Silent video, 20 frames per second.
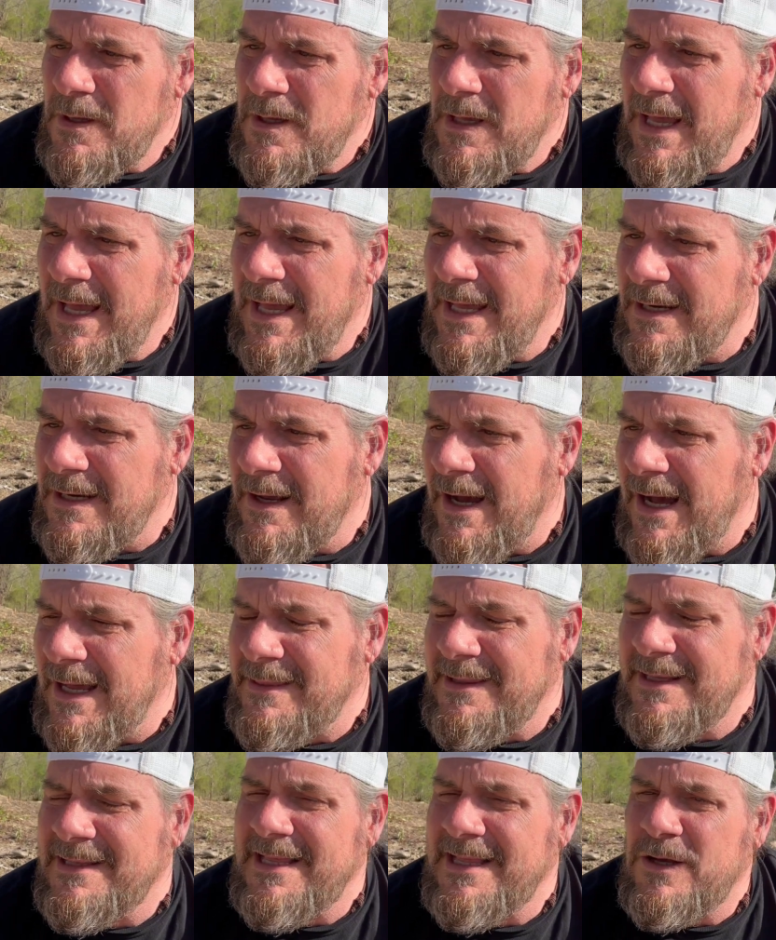And I
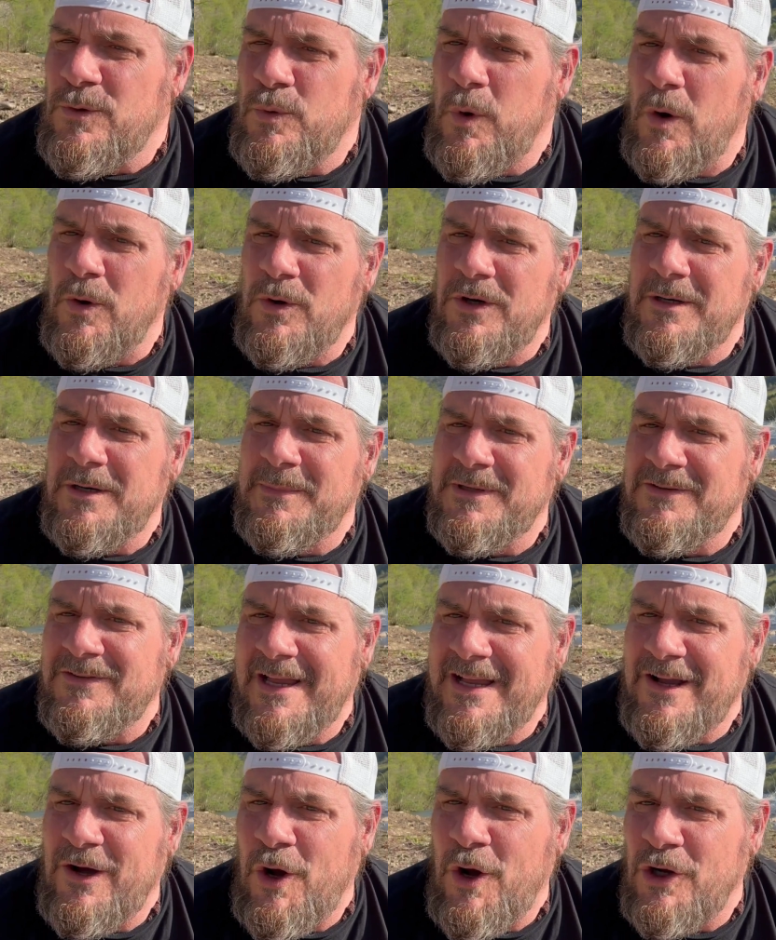think they quoted him as
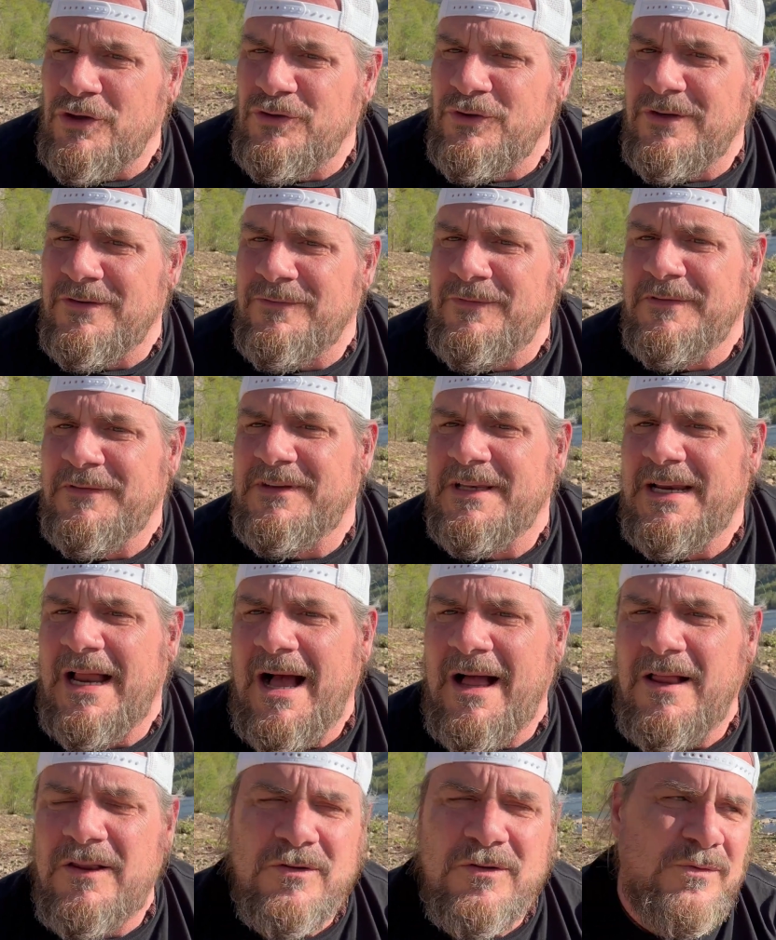
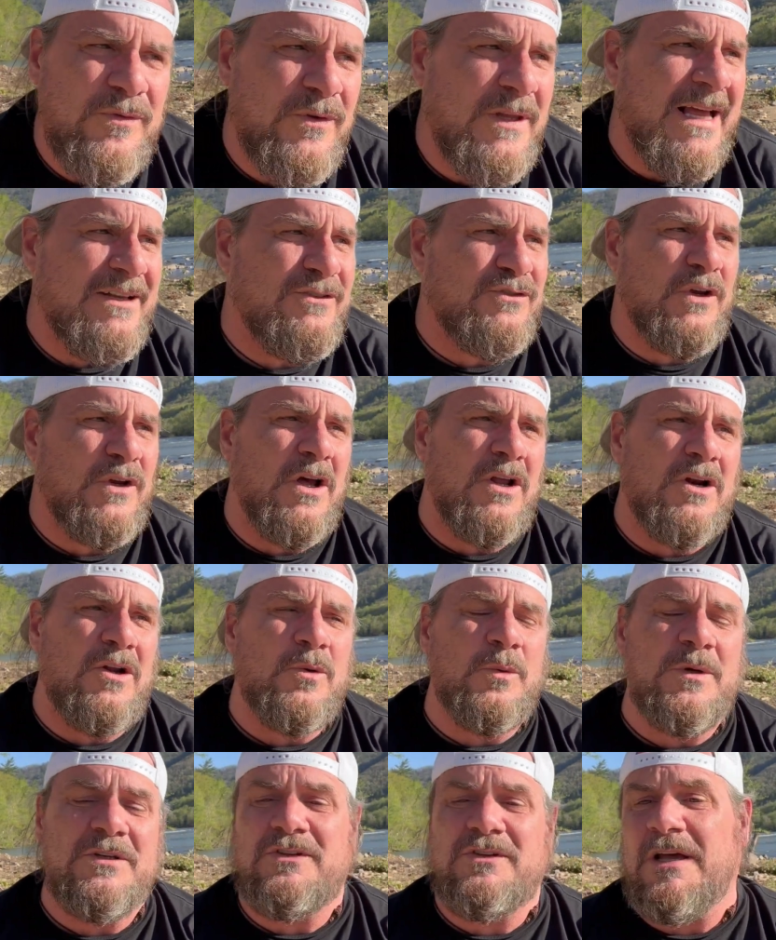$150 for that shuttle,
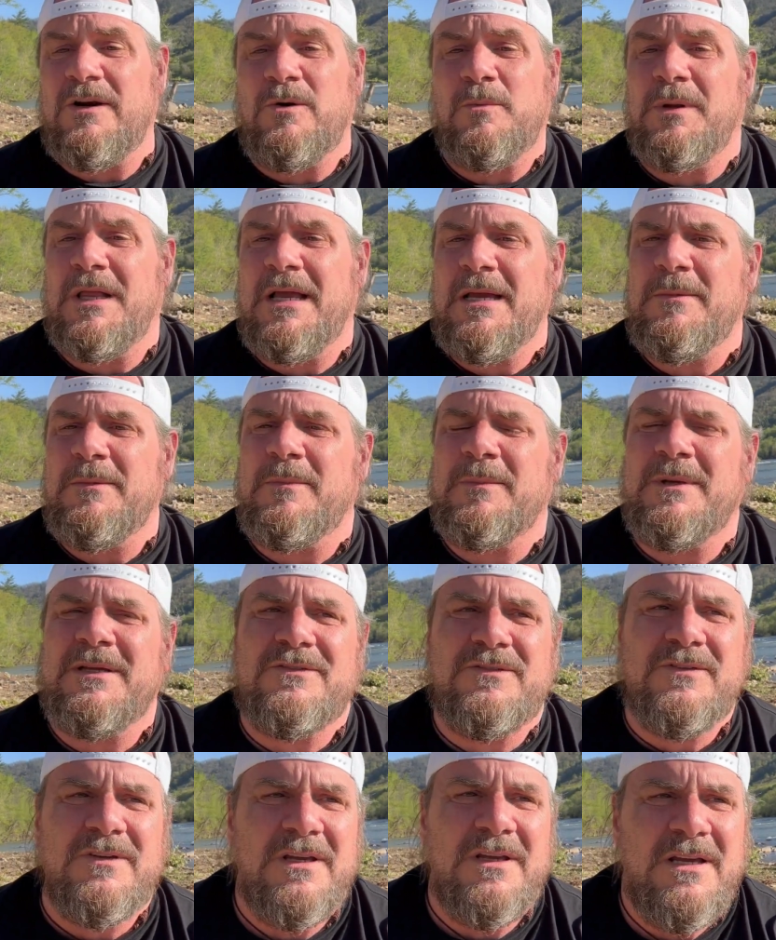which I don't blame him.
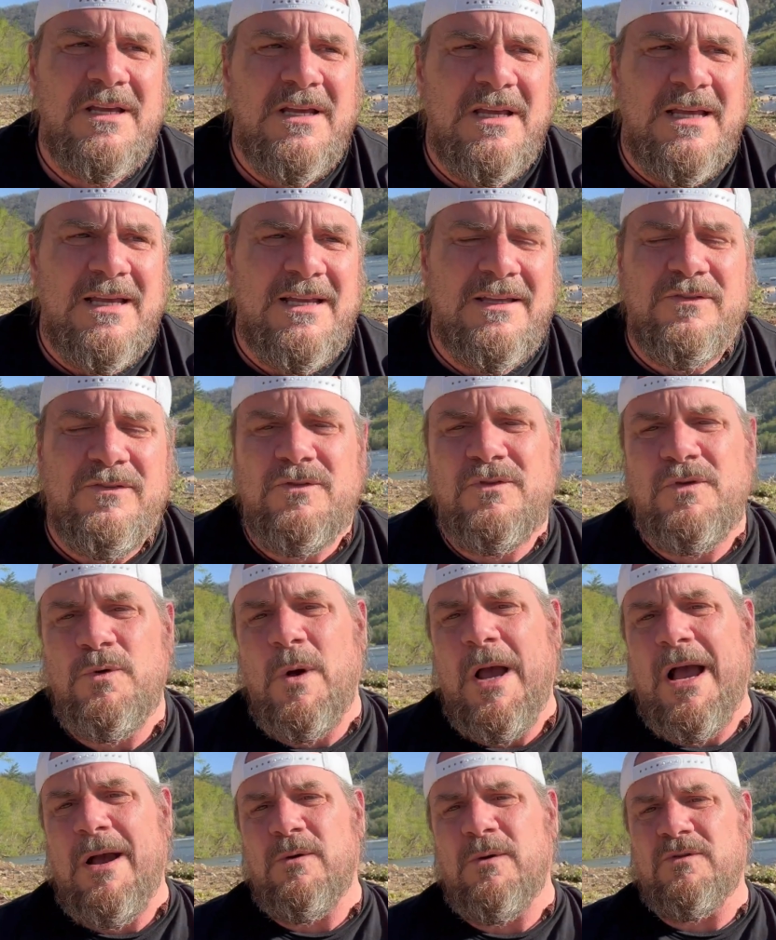It's
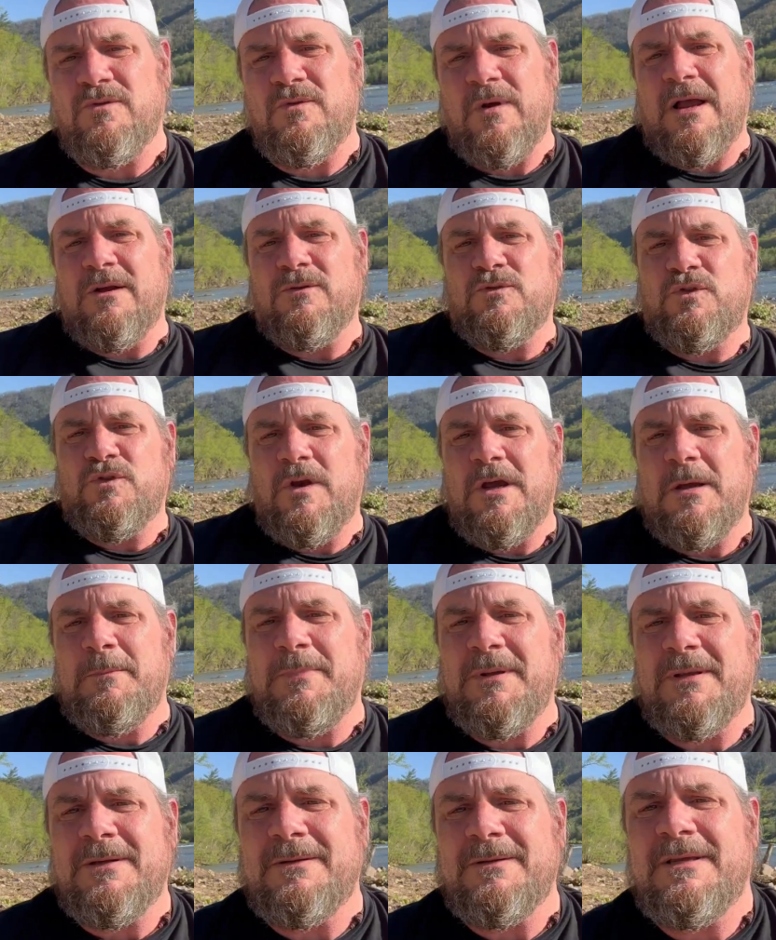2 hours round trip,
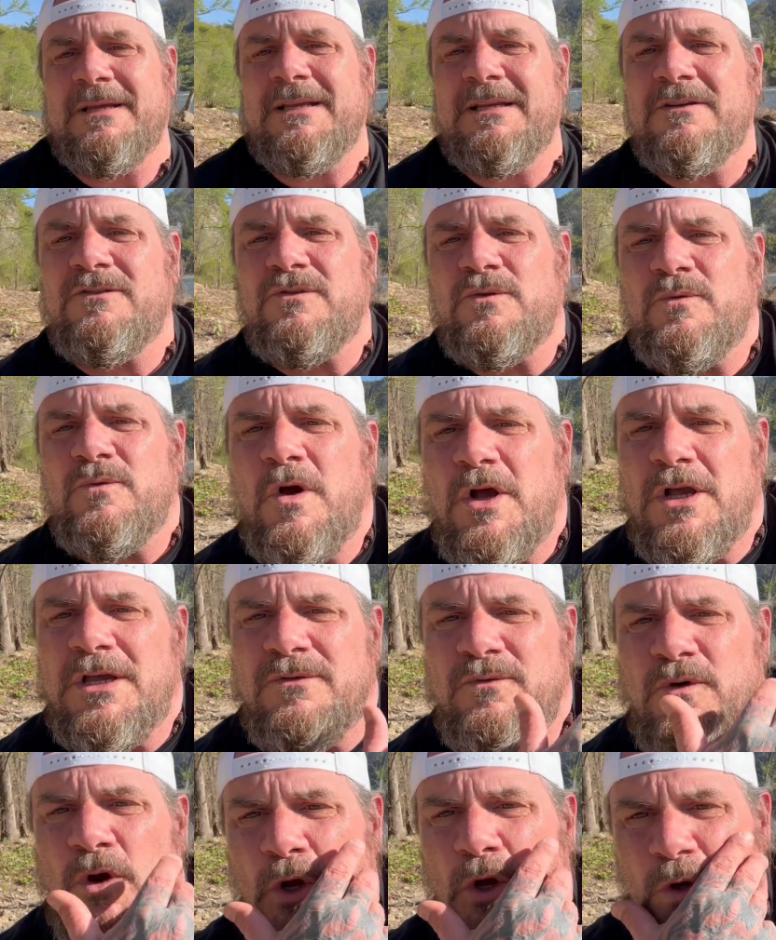and then it's a
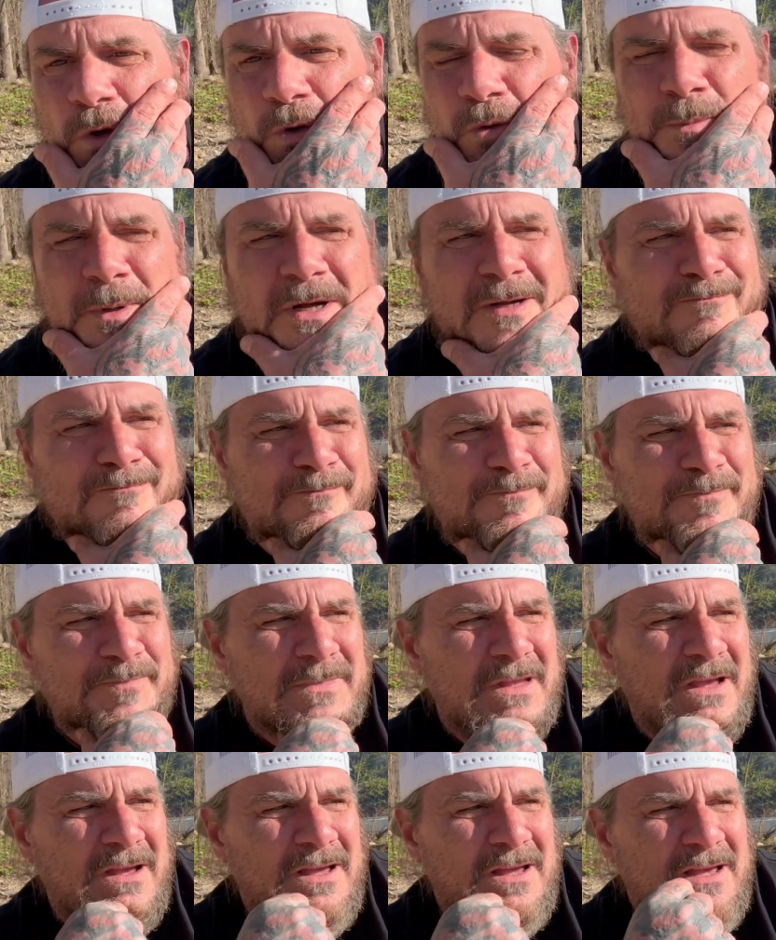rugged road, but
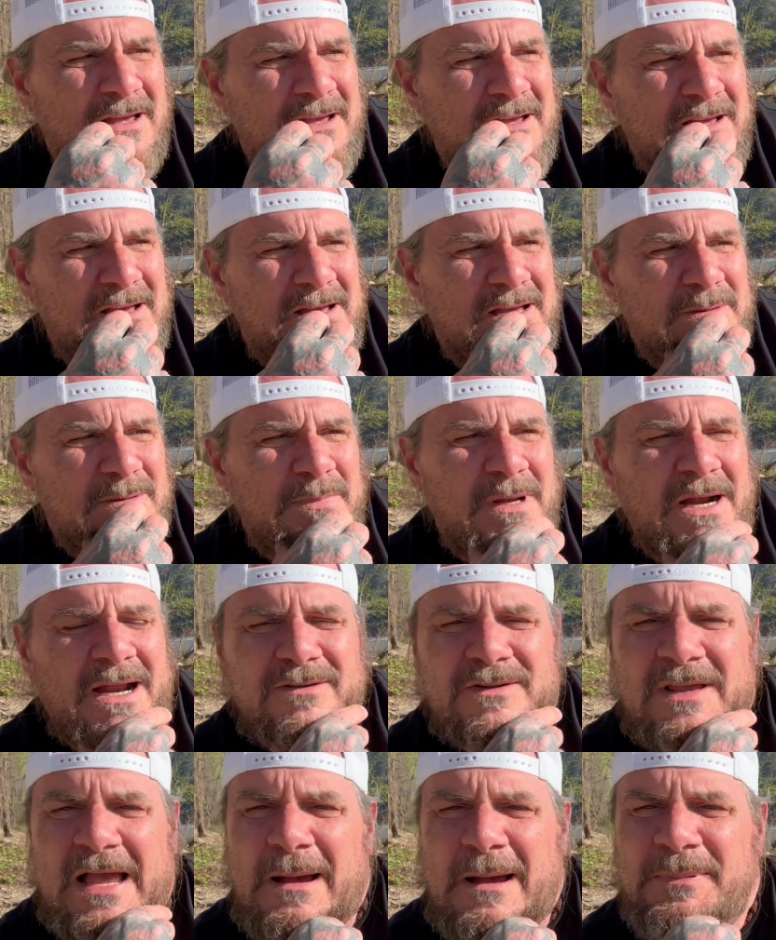I
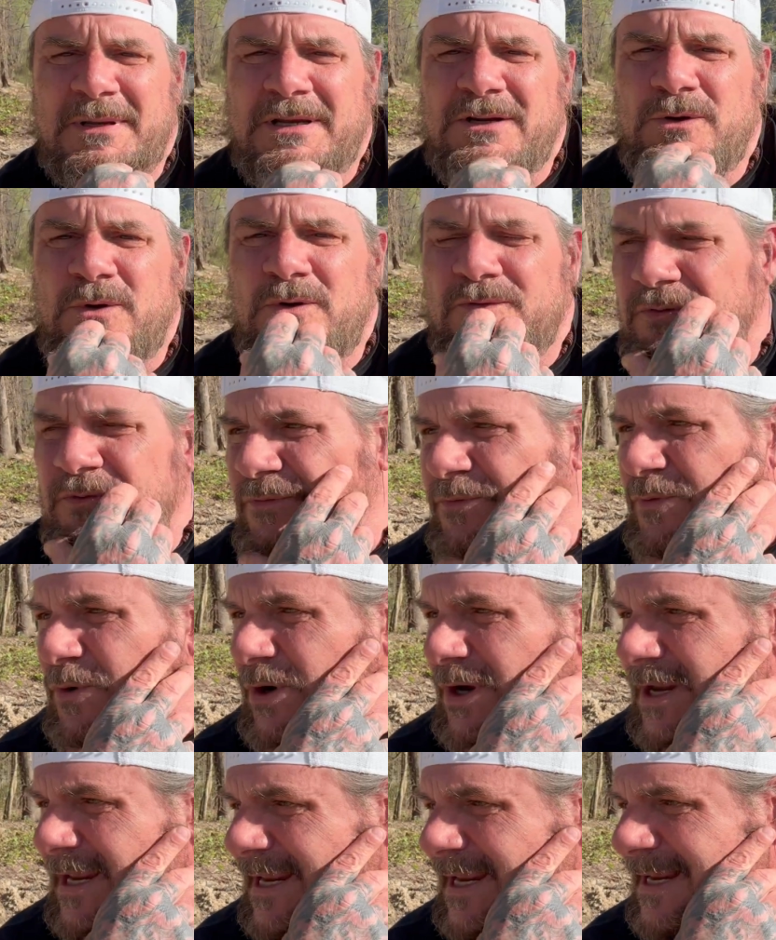was happy to do it for
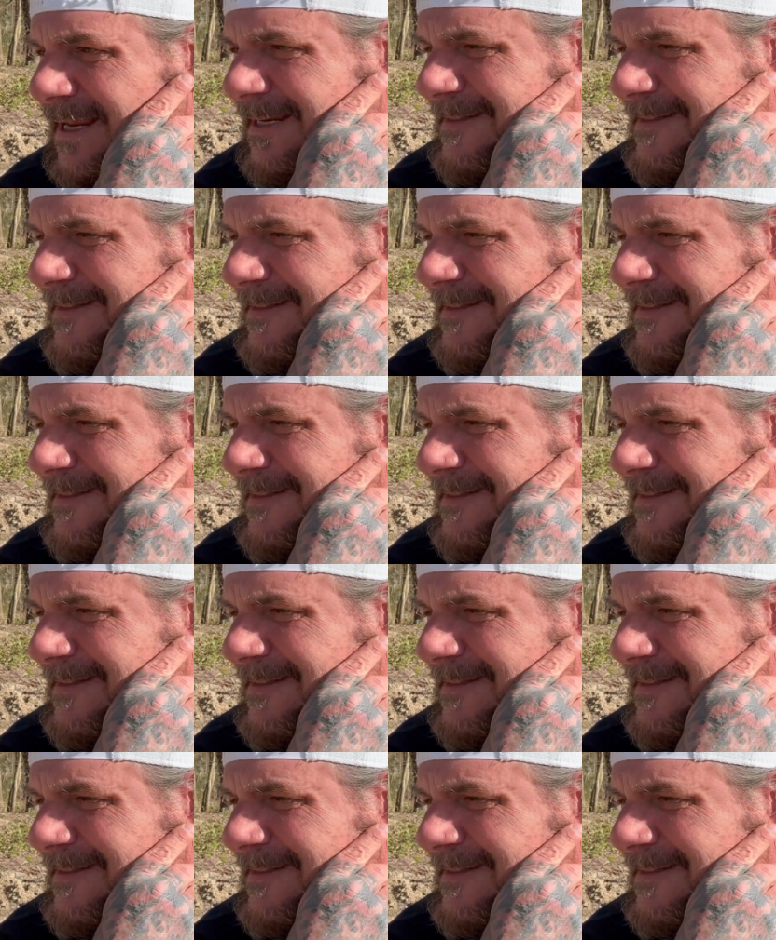free.